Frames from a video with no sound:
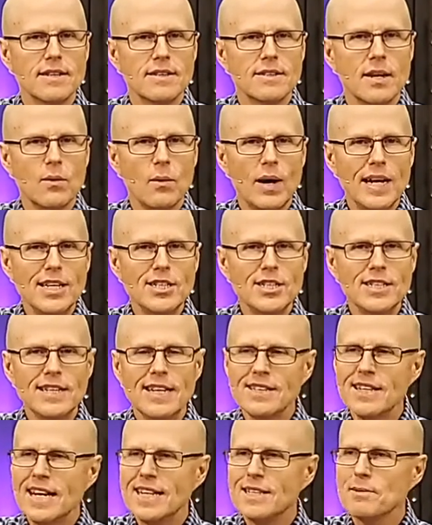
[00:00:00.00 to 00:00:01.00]
So why'd you,
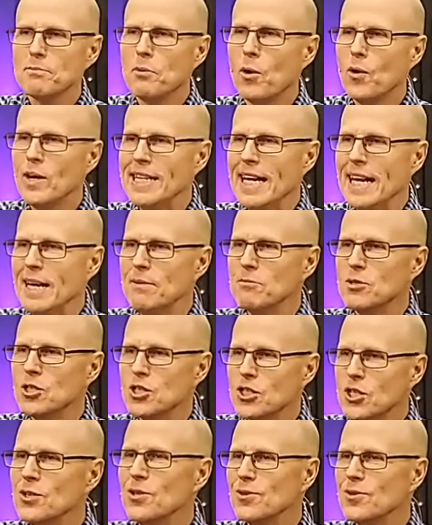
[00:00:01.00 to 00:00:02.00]
it's like the boy named
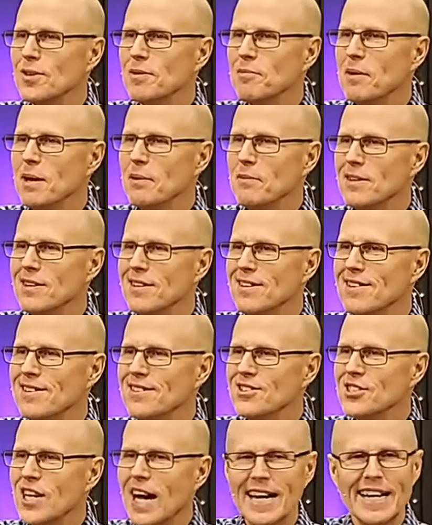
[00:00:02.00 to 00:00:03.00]
Sue,
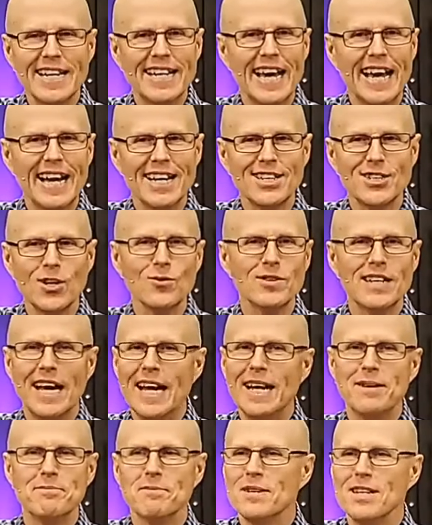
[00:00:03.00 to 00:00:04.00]
remember? Johnny Cash, don't
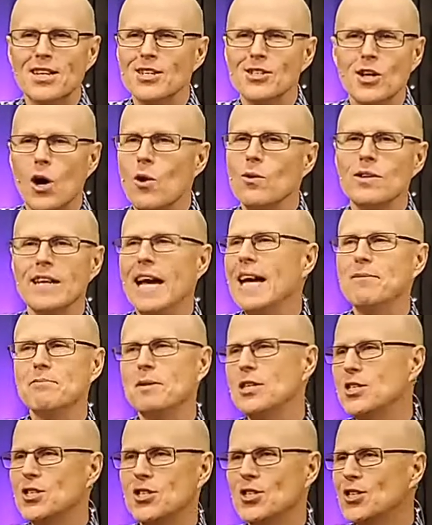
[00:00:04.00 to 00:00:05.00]
name me, don't name
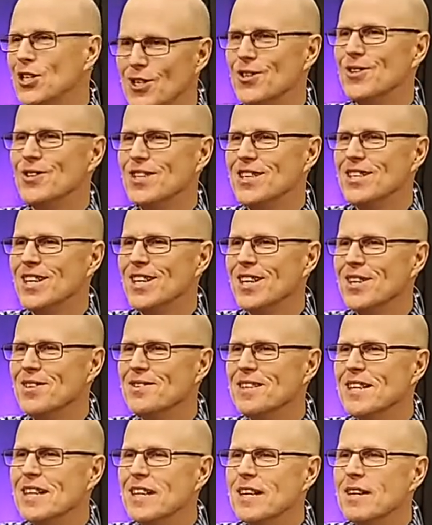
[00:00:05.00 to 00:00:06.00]
me Sue, you
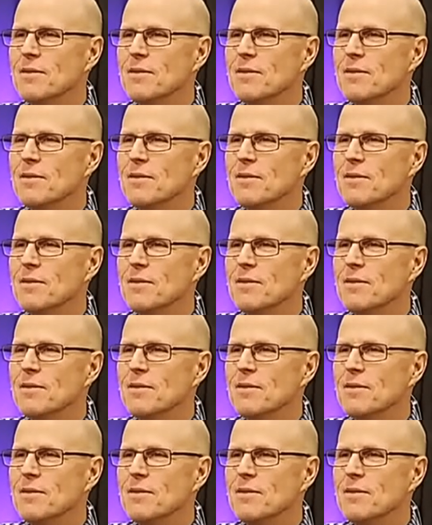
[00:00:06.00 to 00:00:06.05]
know.